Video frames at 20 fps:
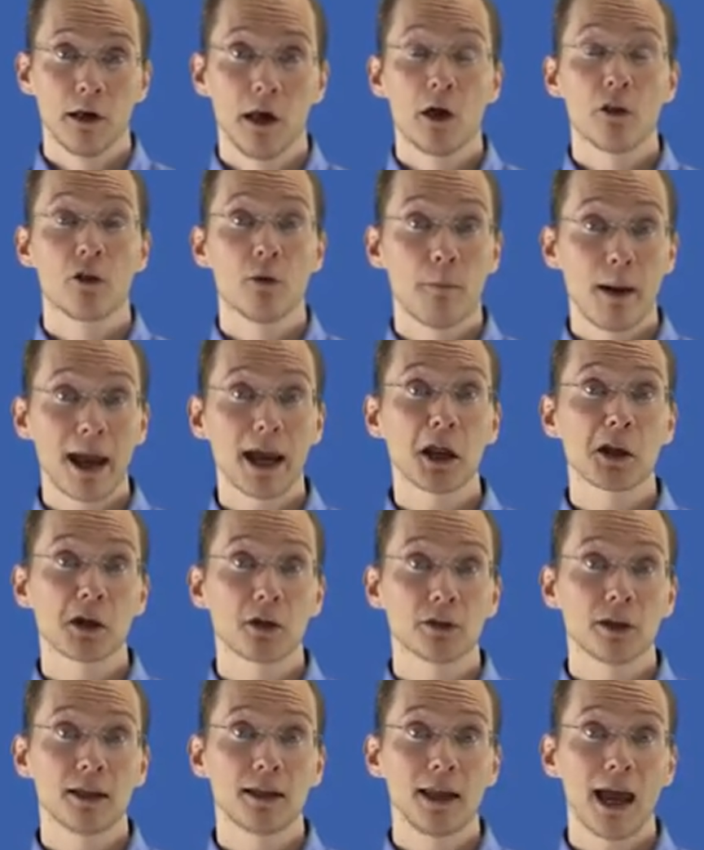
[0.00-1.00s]
the bank should
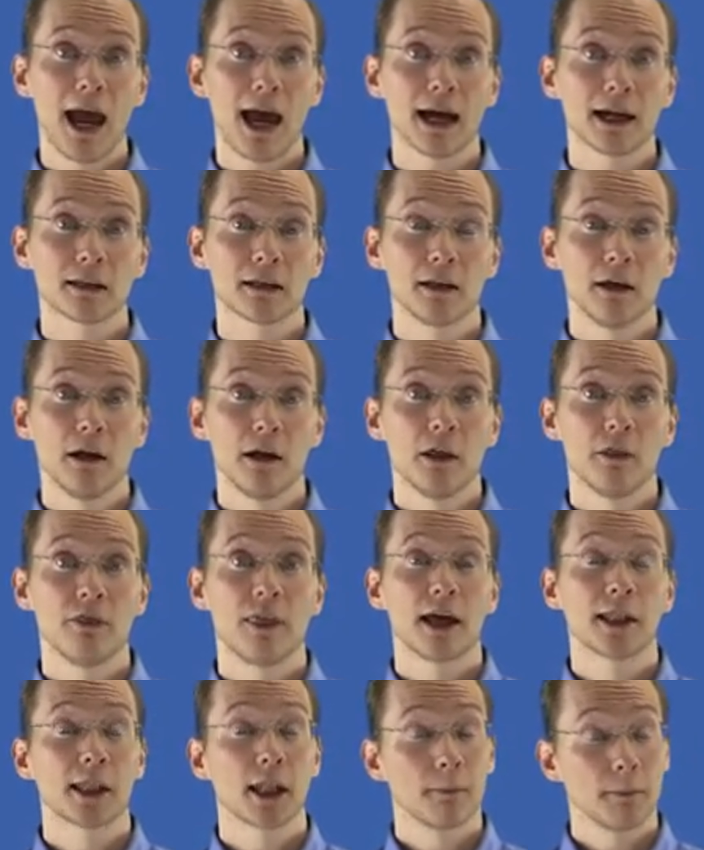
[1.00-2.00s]
detect
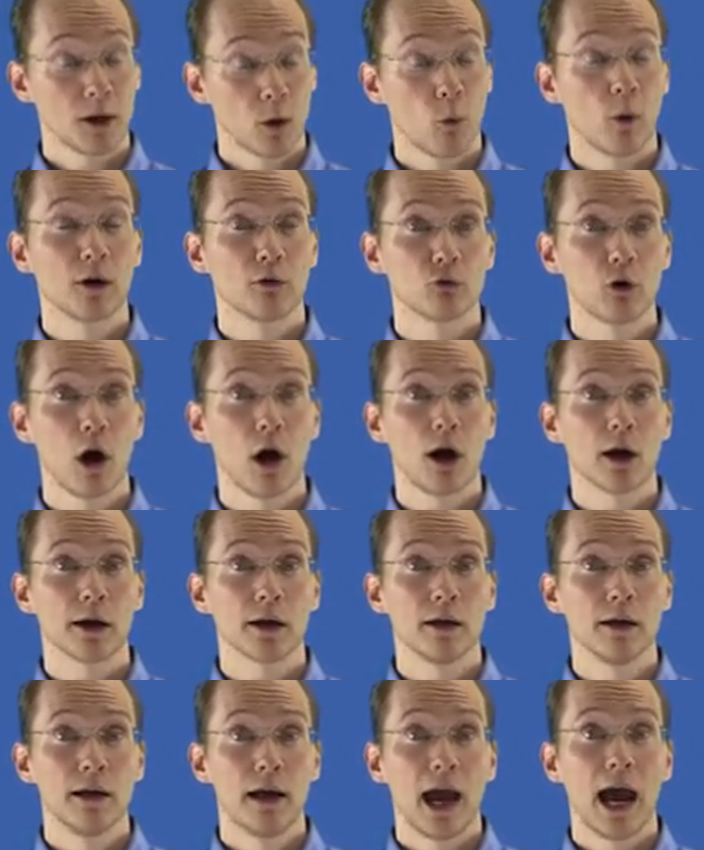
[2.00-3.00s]
that something went wrong
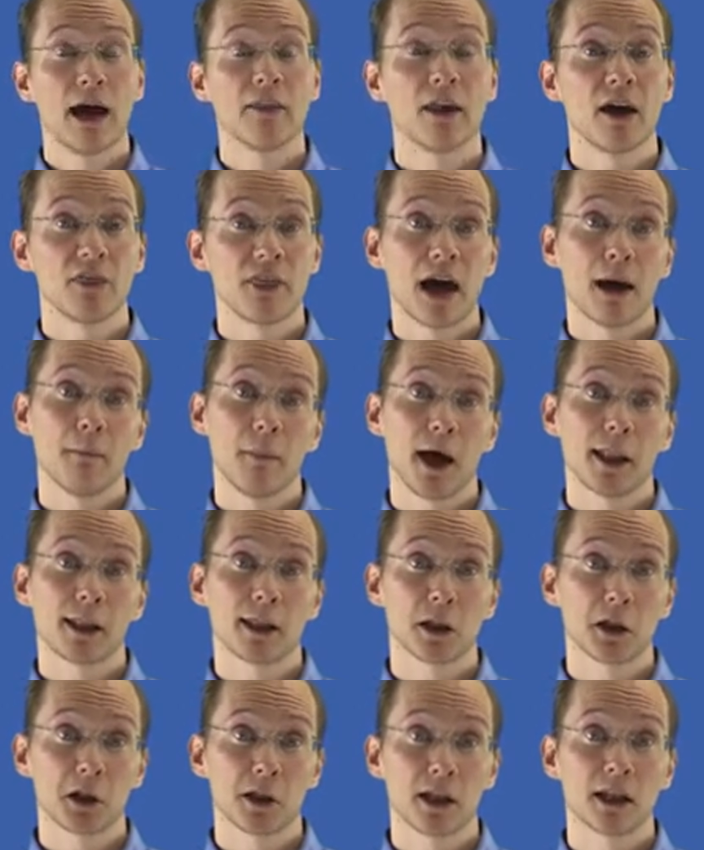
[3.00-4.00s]
and that that
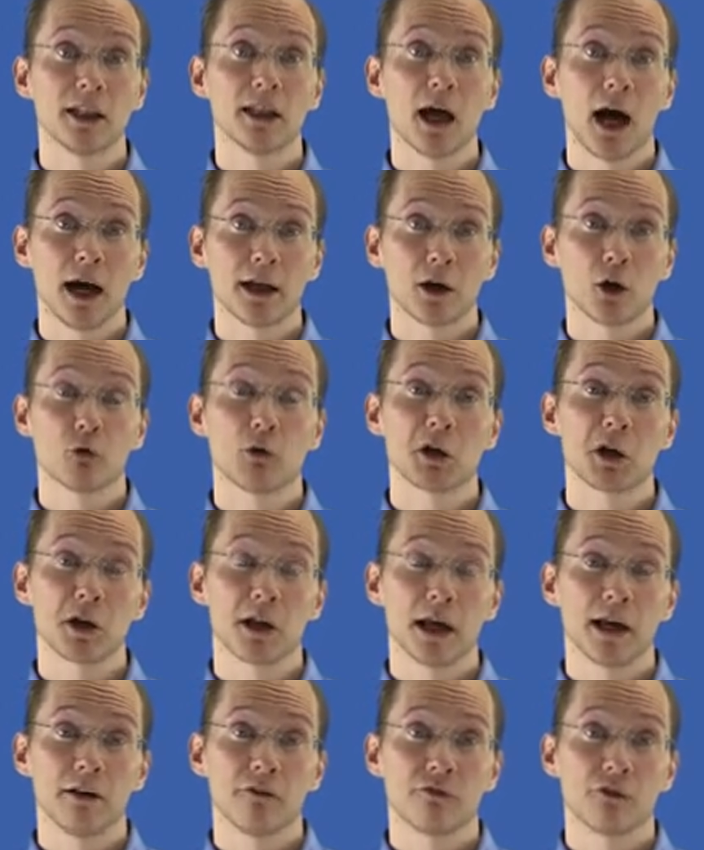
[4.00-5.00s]
message did not
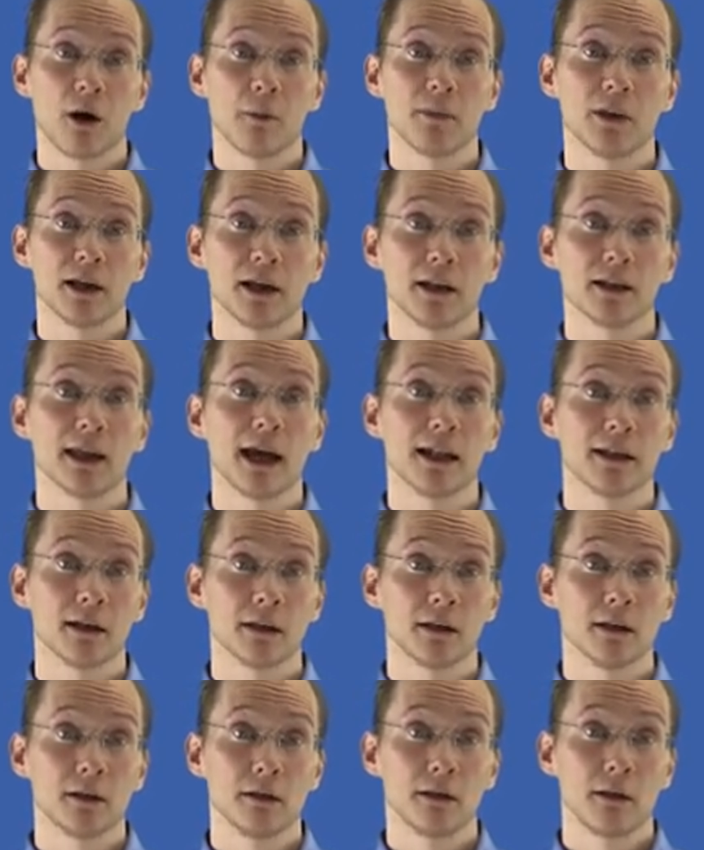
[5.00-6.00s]
originate from the
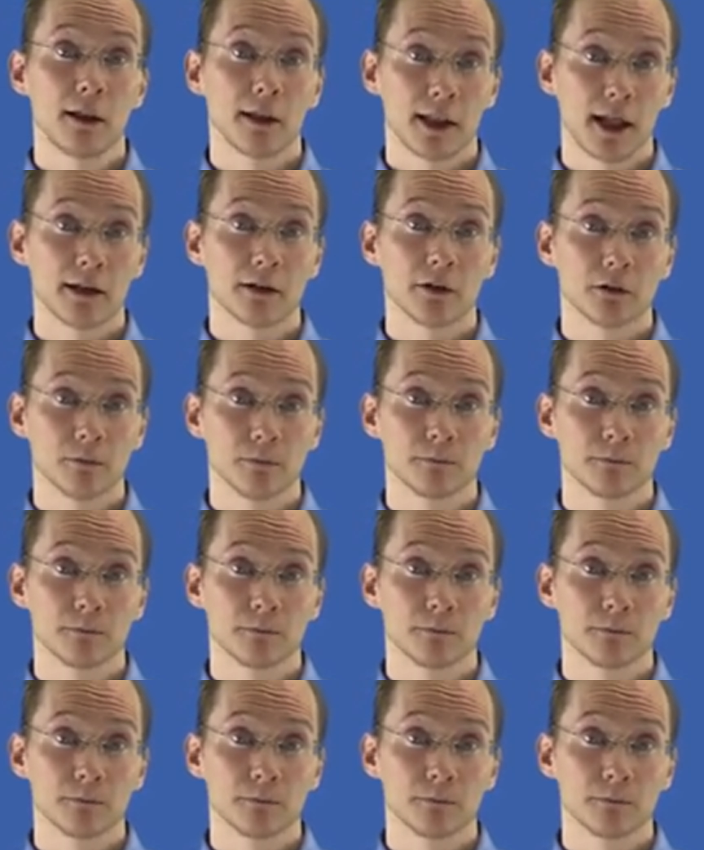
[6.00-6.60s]
intended sender.